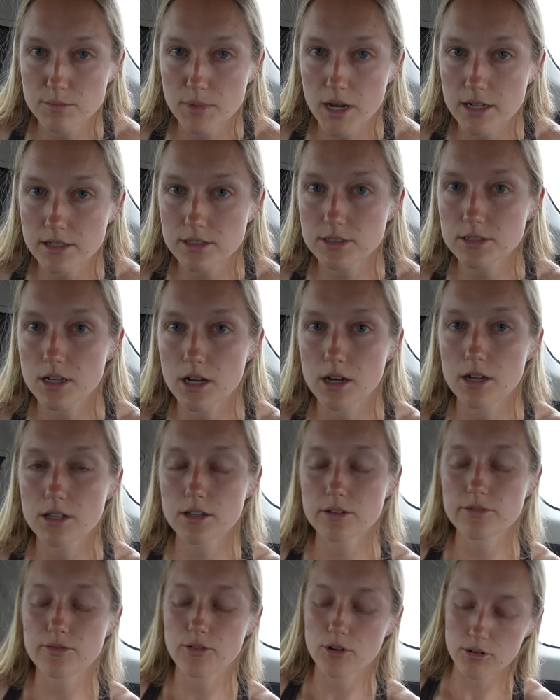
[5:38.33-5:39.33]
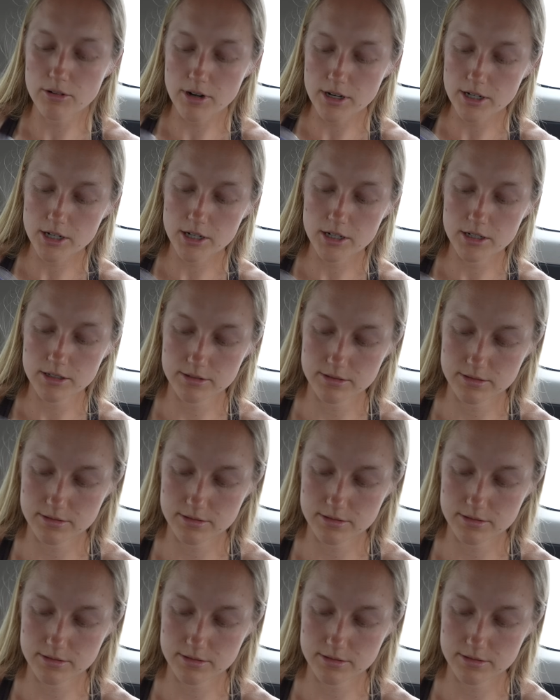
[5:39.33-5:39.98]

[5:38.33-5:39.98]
miles on the 4Runner.